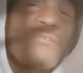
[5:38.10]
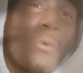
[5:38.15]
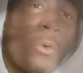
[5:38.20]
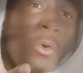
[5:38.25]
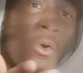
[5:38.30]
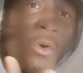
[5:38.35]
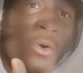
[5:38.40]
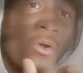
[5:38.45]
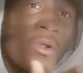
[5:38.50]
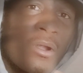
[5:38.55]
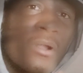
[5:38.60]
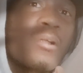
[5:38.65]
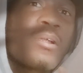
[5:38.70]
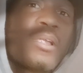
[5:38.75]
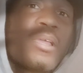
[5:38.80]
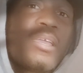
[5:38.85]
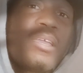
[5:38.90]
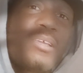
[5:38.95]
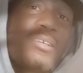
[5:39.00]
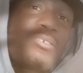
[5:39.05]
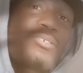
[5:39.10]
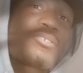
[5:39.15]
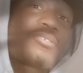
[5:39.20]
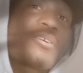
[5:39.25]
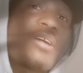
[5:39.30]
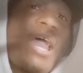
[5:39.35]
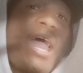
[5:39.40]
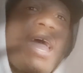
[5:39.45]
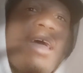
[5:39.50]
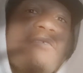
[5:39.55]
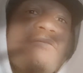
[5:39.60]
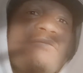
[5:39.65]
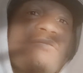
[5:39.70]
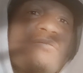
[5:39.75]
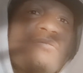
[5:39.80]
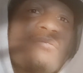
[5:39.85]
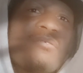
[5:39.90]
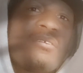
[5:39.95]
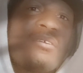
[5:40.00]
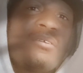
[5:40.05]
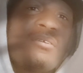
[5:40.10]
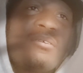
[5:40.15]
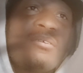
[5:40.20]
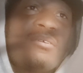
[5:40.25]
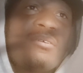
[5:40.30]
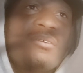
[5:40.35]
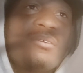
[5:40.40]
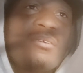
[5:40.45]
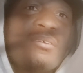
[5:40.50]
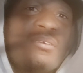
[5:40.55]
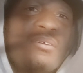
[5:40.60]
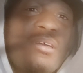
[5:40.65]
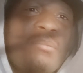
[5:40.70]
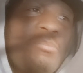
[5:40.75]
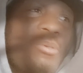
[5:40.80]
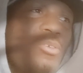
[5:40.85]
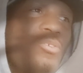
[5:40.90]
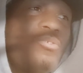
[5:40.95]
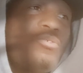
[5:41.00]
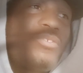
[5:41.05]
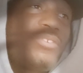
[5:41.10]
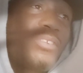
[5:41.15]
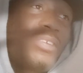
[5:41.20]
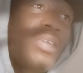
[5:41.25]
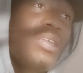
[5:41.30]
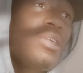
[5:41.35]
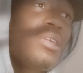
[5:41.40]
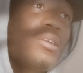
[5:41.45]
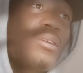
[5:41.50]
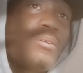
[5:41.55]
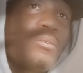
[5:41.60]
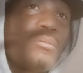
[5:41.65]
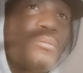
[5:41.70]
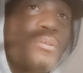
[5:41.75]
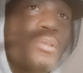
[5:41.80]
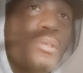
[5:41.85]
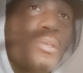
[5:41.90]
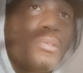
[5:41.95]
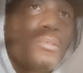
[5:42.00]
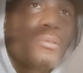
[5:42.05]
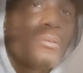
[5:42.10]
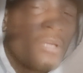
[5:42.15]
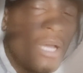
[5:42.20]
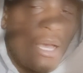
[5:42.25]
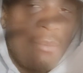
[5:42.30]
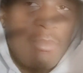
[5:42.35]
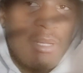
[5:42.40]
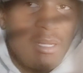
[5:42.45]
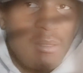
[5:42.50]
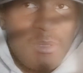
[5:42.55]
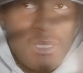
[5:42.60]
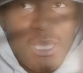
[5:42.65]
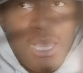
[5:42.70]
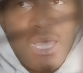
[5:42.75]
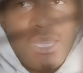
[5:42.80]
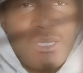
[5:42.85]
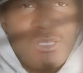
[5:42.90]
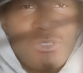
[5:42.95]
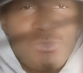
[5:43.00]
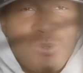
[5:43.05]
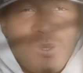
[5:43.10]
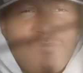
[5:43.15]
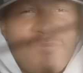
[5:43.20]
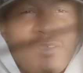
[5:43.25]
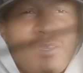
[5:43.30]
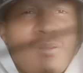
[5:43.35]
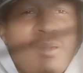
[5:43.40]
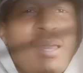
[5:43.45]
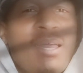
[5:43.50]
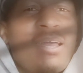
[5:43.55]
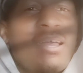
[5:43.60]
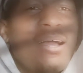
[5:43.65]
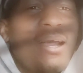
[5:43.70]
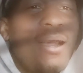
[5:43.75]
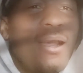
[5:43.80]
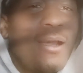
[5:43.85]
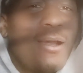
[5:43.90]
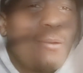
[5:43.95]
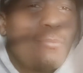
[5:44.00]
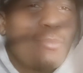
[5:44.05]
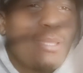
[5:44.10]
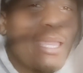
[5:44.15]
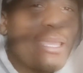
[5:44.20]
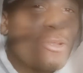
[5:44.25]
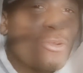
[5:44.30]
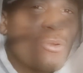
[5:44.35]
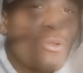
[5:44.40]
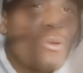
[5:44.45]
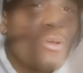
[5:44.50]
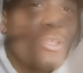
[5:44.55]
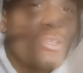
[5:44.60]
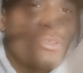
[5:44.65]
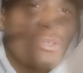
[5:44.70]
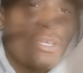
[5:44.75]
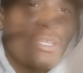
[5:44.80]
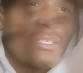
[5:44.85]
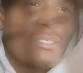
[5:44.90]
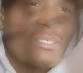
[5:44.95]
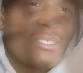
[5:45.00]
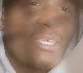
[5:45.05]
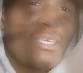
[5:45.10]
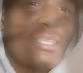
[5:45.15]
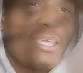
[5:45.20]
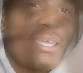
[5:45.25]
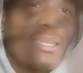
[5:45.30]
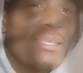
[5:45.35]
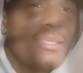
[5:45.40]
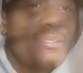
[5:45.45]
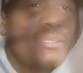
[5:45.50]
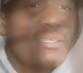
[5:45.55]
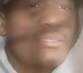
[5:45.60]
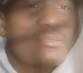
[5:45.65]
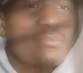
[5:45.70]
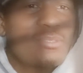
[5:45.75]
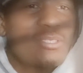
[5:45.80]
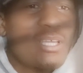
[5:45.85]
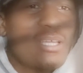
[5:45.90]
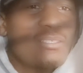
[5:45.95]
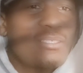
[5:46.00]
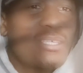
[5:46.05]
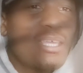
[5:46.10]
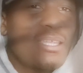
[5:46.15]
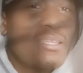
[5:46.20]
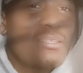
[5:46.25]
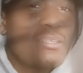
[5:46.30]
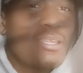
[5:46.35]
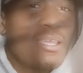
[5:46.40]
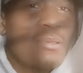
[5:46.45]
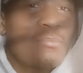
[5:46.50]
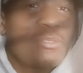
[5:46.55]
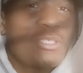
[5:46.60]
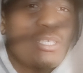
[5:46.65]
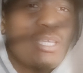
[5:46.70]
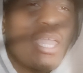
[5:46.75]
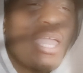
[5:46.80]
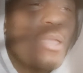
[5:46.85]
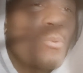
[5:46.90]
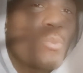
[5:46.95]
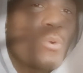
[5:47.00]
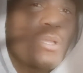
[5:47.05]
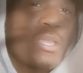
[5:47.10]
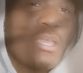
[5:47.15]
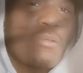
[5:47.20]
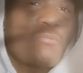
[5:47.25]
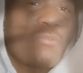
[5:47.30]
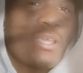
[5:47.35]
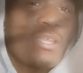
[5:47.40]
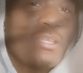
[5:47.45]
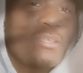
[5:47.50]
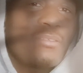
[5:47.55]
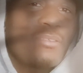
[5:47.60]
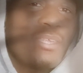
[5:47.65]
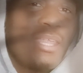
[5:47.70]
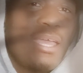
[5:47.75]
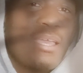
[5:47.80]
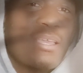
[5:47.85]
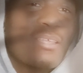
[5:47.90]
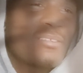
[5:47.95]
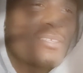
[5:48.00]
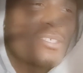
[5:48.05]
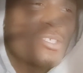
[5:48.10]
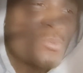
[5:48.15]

for his craft. I mean, you see it. You, I'm gonna be honest with you. Um, later on, you're gonna see that he takes some shots at MGK, and we'll get right into that because